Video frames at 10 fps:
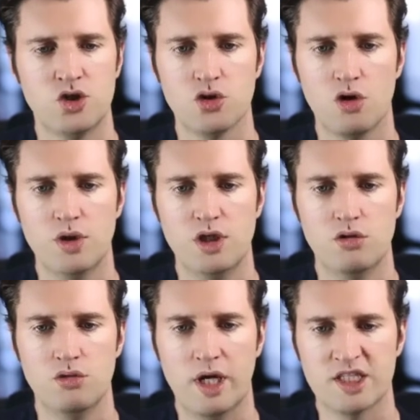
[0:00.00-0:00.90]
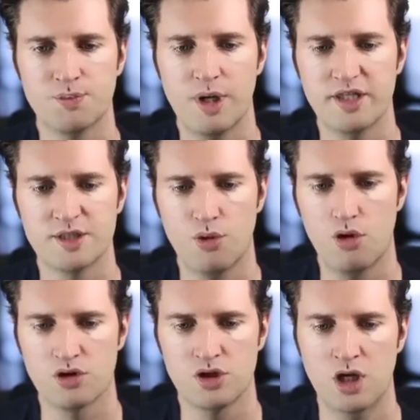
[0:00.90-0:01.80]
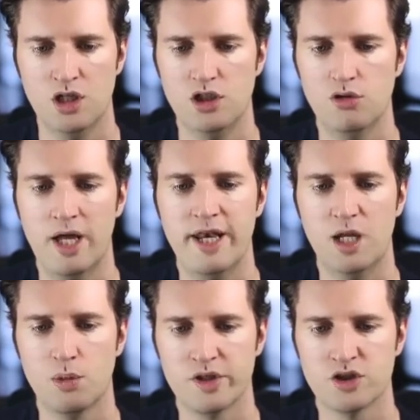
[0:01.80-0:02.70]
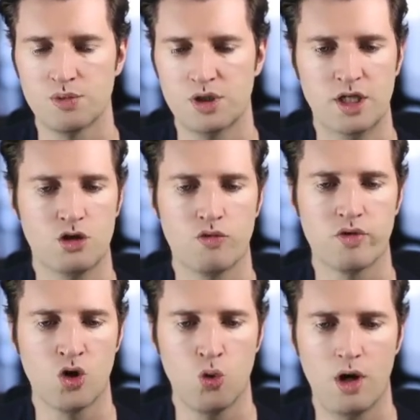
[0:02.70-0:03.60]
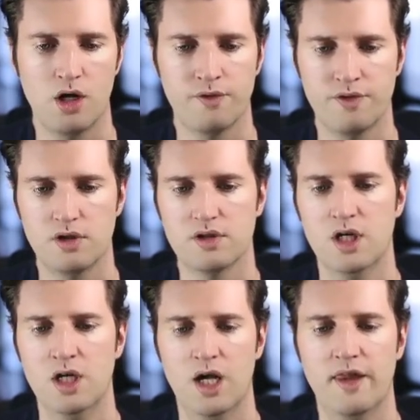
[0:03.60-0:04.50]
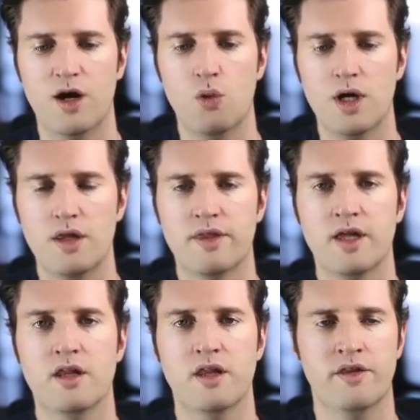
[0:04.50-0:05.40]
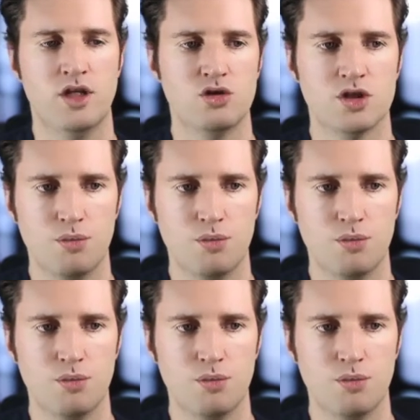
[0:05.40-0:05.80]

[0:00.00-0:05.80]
sure when you expand this box, you enable this option here called required field. And that way then the user